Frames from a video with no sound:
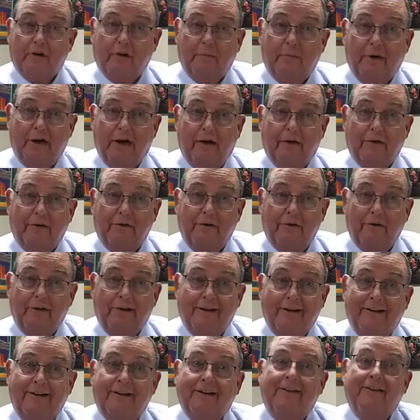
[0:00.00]
about.
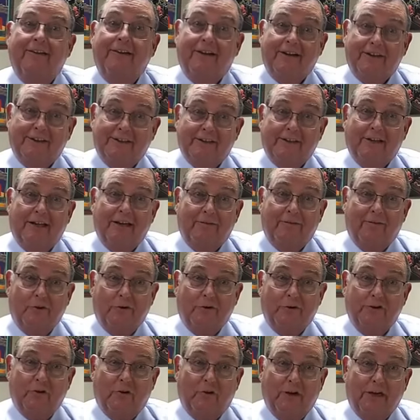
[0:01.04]
Thanks again for
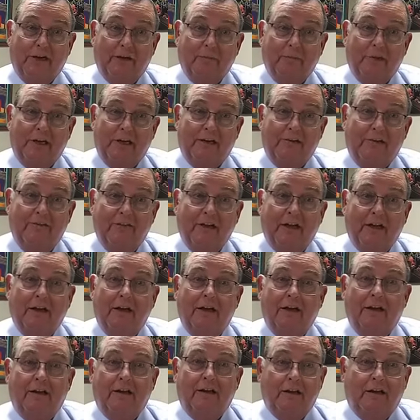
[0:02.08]
joining me.
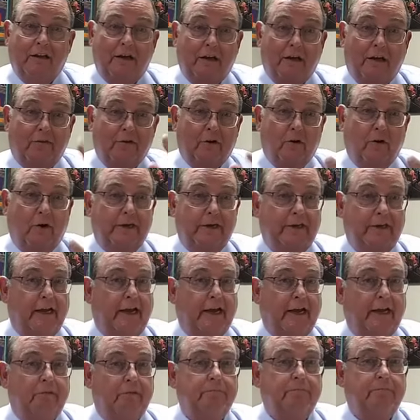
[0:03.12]
Have a great day.